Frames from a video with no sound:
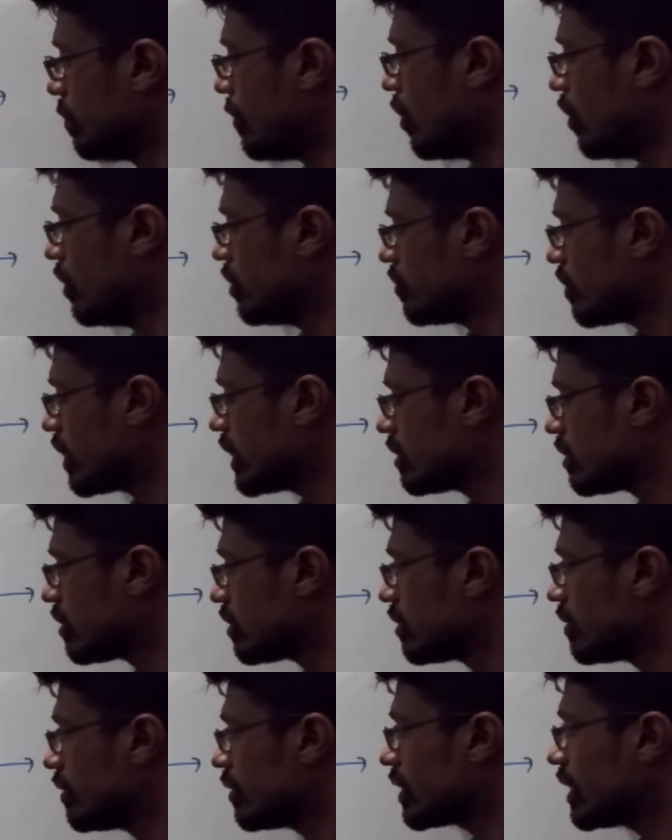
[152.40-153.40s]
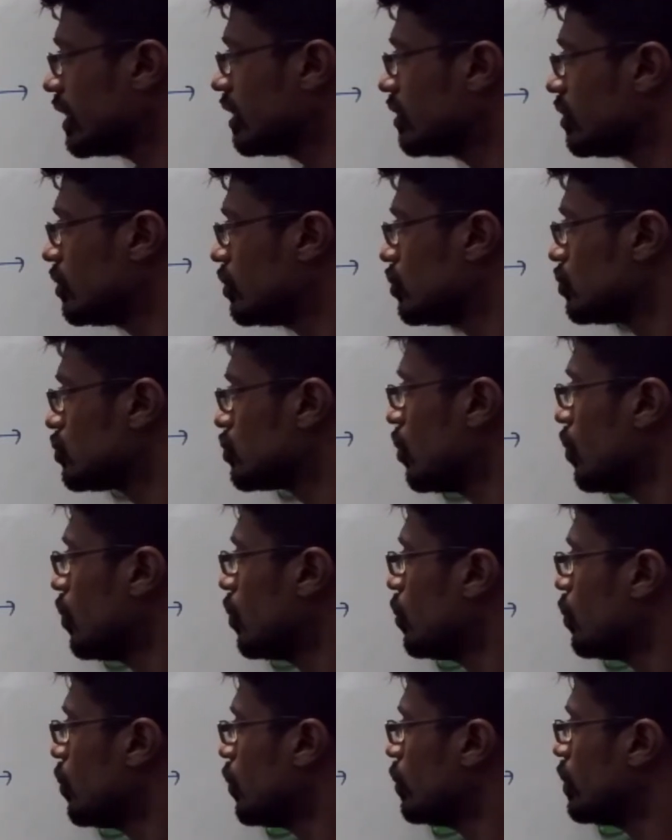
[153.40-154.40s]
point, right? Okay,
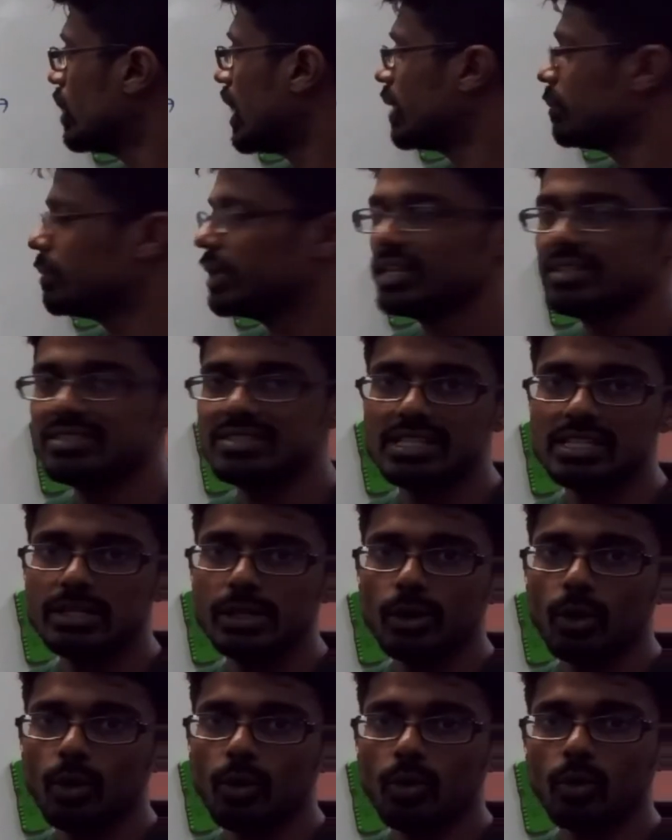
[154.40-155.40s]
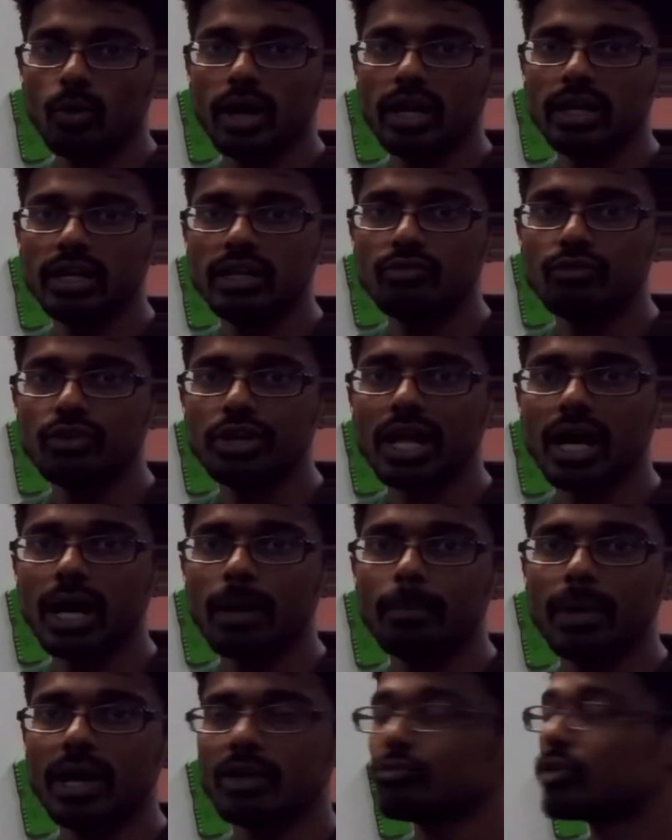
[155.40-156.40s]
so I'm at 0. I lift it
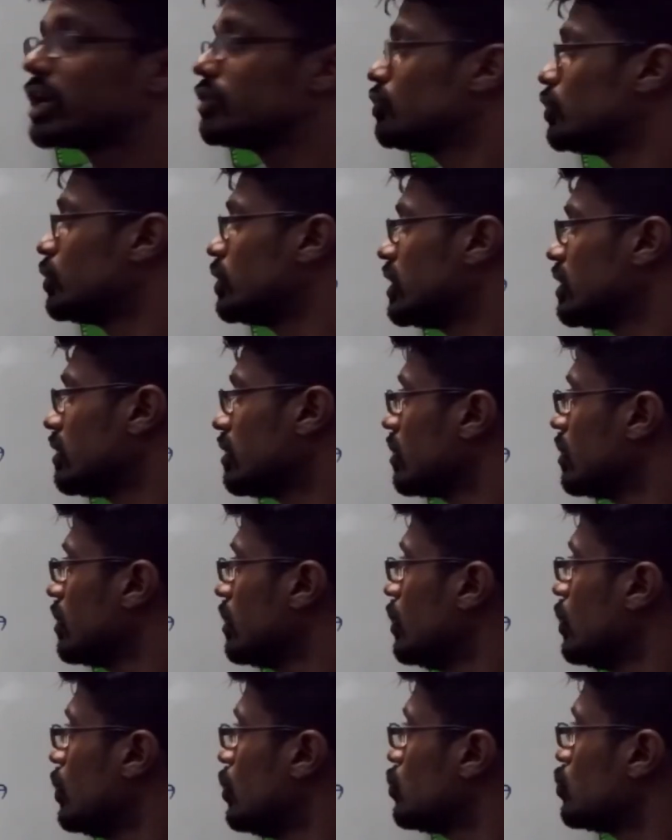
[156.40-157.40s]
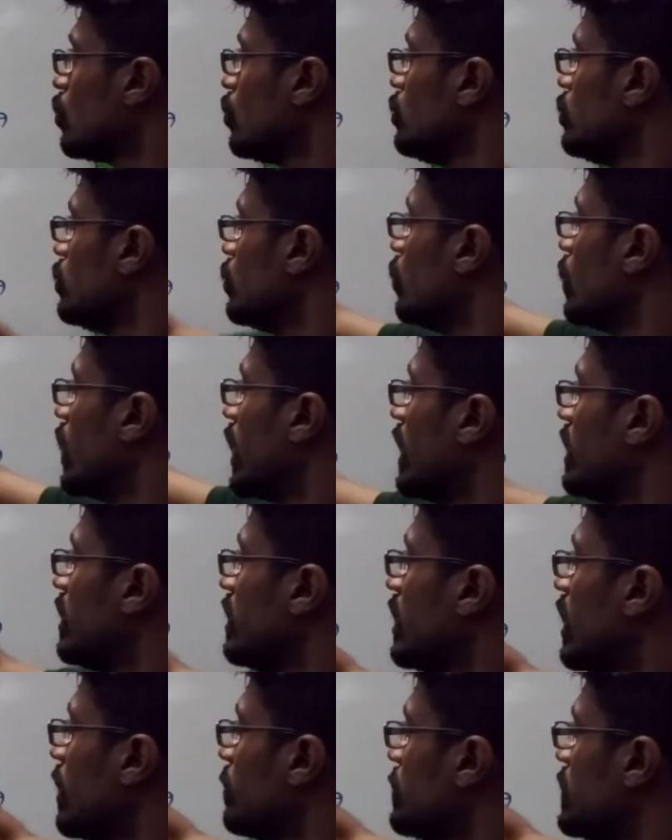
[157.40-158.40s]
up by 5 units. So you will
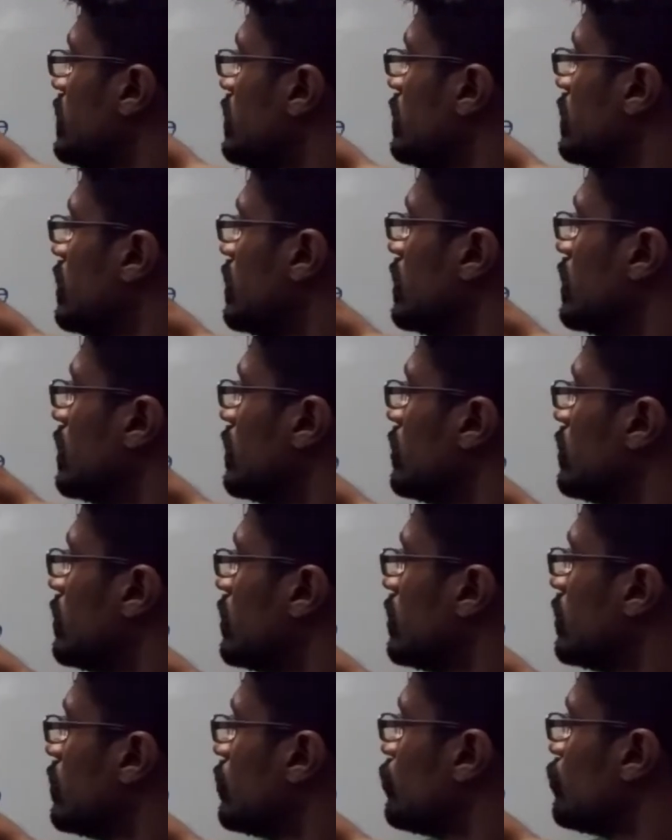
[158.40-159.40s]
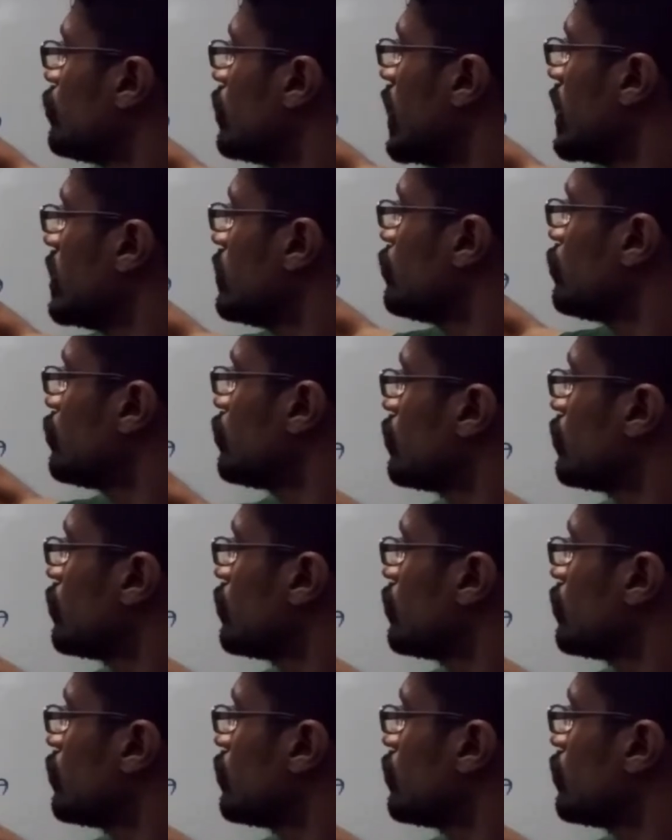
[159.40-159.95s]
end up here, 5.